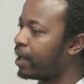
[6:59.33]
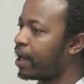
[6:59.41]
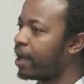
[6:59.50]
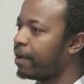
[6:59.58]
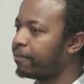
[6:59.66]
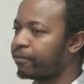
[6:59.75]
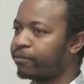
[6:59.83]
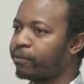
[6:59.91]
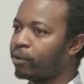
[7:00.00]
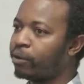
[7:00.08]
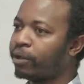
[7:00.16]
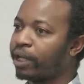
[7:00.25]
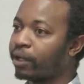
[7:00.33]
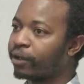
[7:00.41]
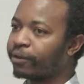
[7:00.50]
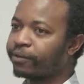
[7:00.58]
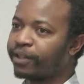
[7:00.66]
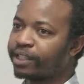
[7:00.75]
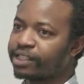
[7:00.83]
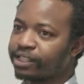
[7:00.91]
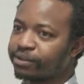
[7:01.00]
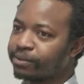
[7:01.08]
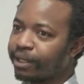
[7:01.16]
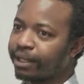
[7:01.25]
Uh, for a lot of
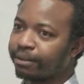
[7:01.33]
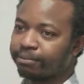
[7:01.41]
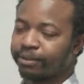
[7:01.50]
us, um,